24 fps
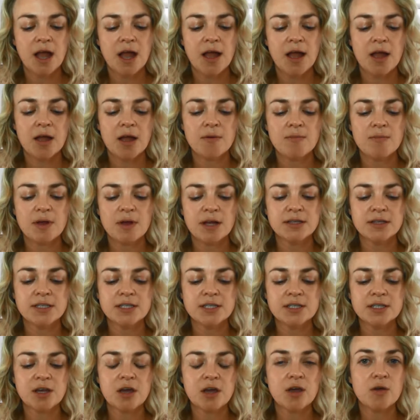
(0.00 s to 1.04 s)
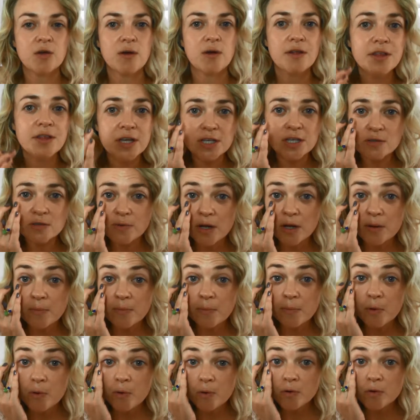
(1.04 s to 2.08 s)
And so I think it's really
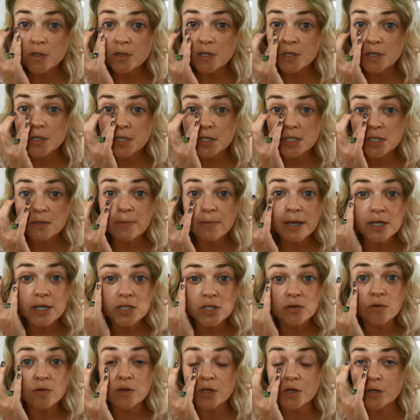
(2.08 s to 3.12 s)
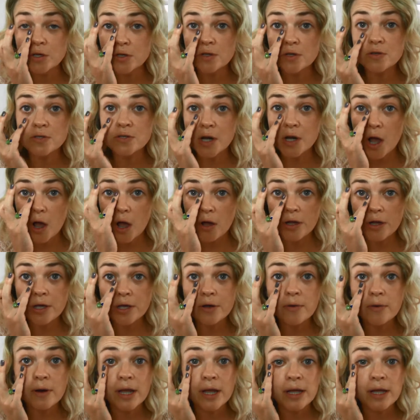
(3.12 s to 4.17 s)
important to make sure that you use an eye
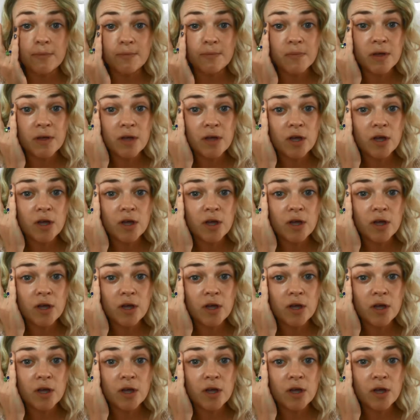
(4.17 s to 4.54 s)
cream,